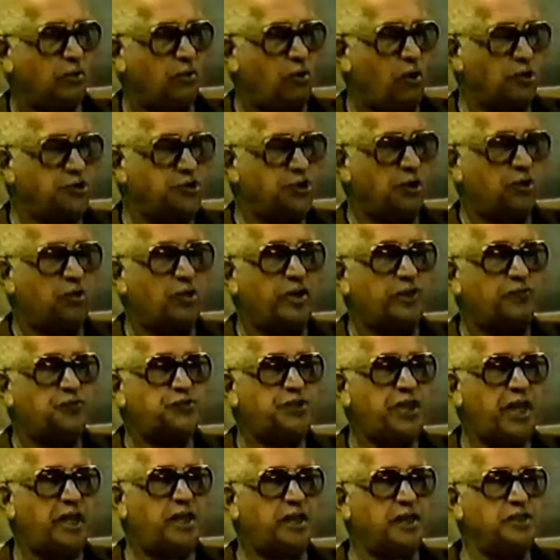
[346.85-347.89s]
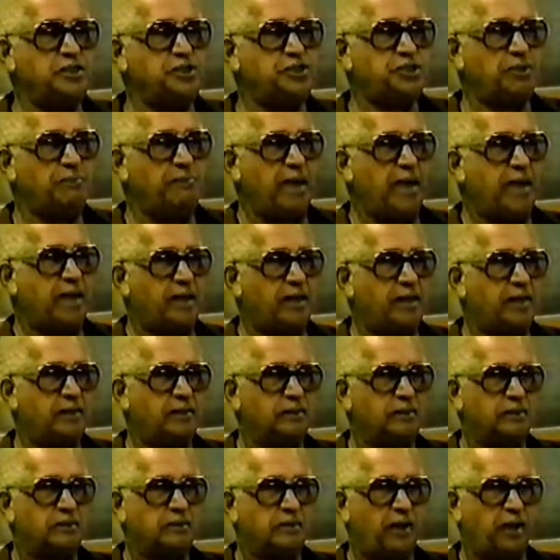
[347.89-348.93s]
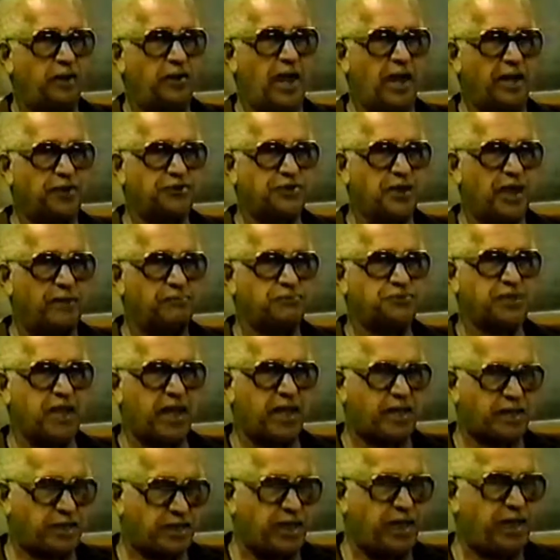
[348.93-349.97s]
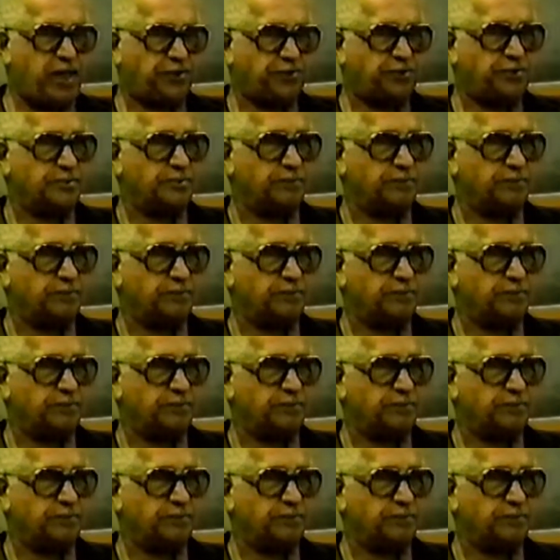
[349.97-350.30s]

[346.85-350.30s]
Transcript: Kojo could have taken Jamaica at that time, taken it,